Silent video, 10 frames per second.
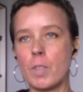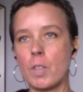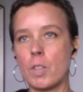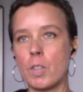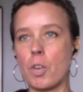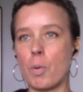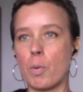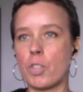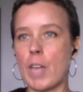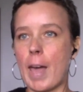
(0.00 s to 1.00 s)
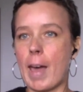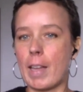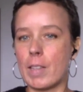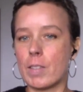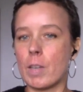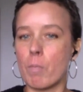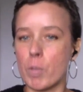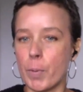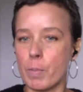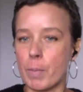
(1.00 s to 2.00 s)
you share in some
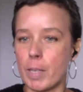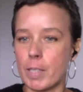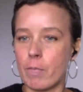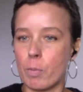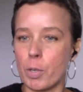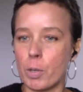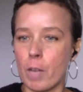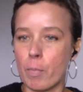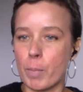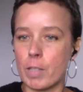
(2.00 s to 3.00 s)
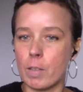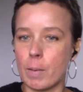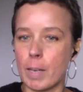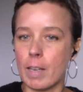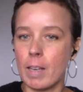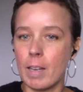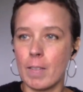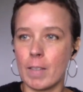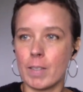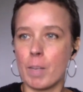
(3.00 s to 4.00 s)
responsibility for what your government is doing?
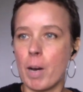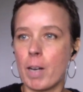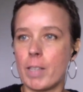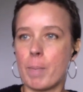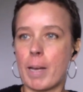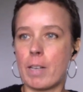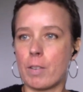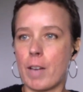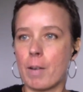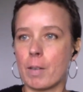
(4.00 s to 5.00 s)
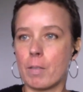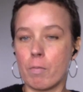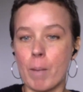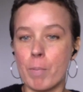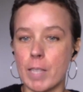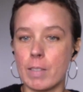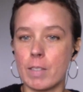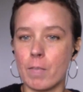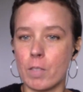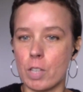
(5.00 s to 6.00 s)
That's going to partly depend on how
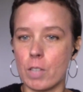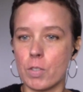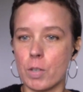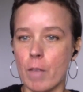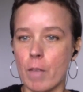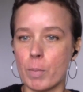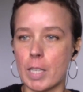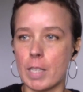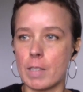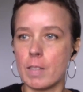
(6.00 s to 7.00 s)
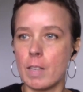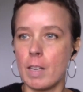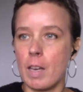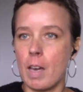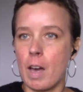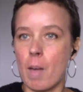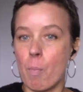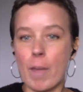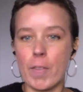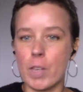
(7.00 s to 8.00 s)
representative and just your government is,
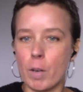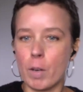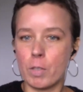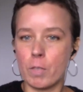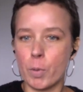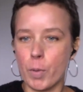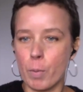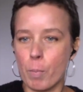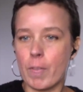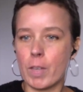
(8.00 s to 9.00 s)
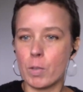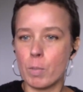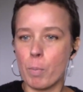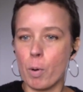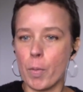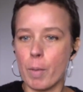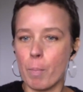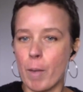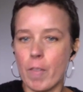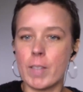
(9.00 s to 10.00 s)
whether you voted for them, whether you support them,
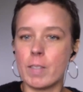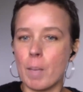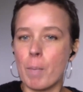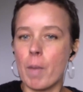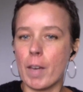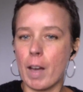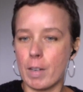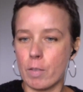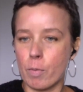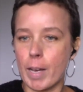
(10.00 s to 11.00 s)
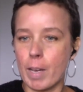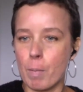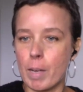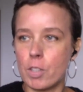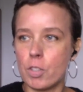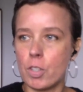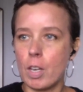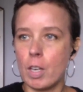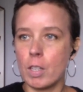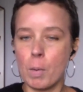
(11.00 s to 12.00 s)
whether there's some other kind of way in which
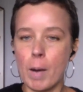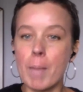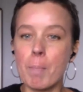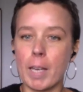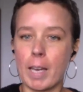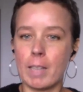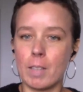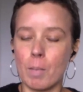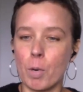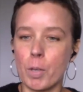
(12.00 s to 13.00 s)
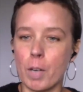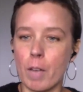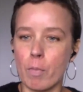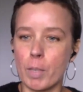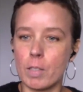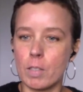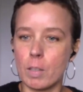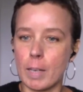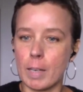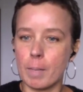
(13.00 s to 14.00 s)
you are implicated in what your government is
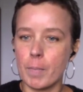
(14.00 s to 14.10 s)
doing.